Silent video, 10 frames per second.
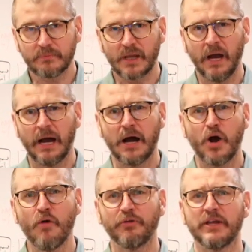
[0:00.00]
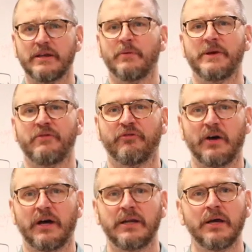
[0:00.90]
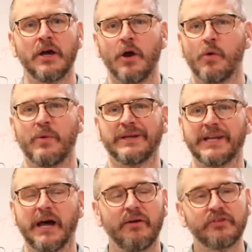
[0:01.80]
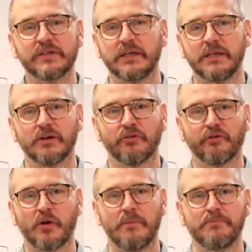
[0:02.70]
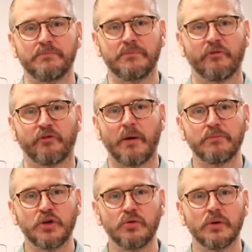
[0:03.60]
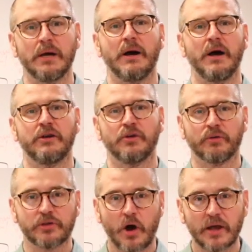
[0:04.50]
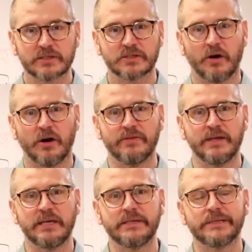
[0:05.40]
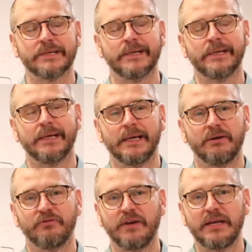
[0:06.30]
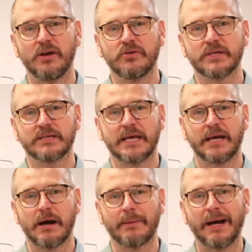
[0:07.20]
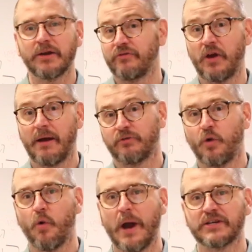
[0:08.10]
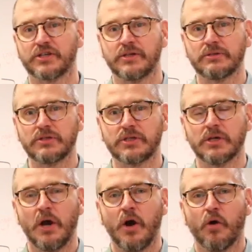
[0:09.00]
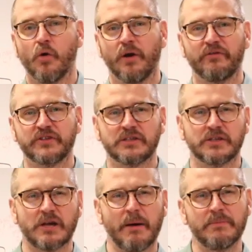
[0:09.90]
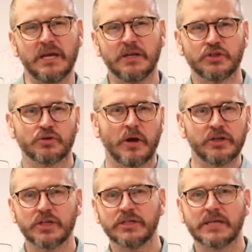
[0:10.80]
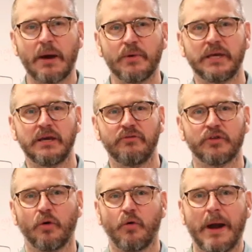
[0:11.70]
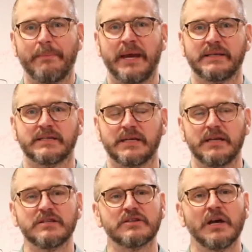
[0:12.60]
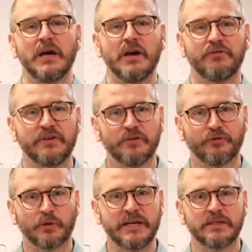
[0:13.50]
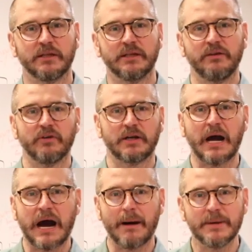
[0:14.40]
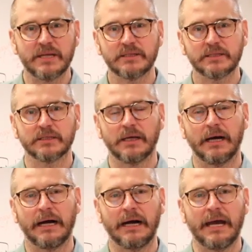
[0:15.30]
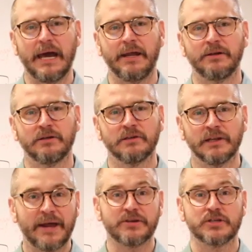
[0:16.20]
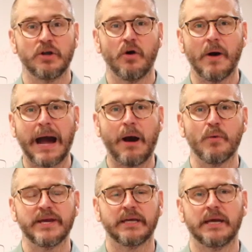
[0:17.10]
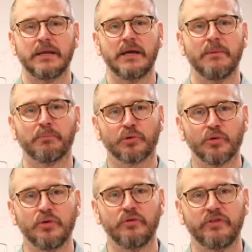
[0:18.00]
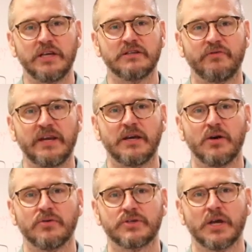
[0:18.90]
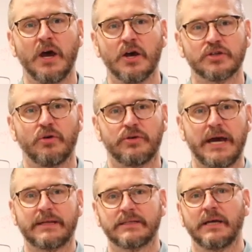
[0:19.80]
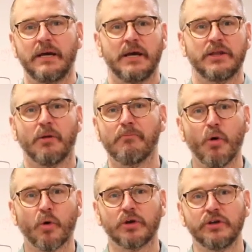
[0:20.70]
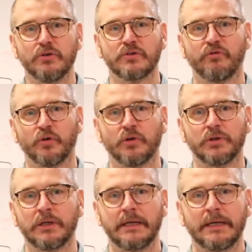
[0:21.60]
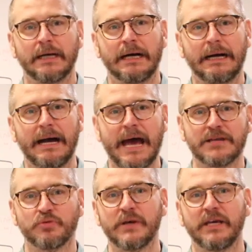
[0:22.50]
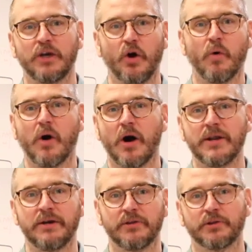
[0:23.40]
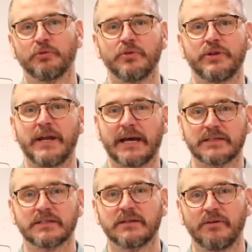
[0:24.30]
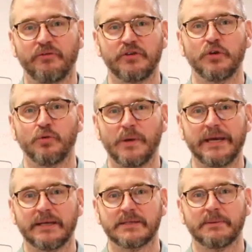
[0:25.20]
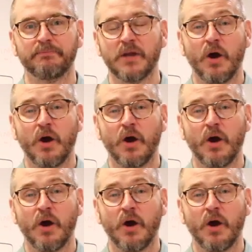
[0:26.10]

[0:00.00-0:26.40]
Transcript: Hopefully they'll be fun. We would love to hear from you, your thoughts on these videos as they come out. If you have questions or if some instructions that we give don't quite make sense, feel free to leave a comment and let us know how we can improve these videos so that they're more useful as we go on through the next few weeks.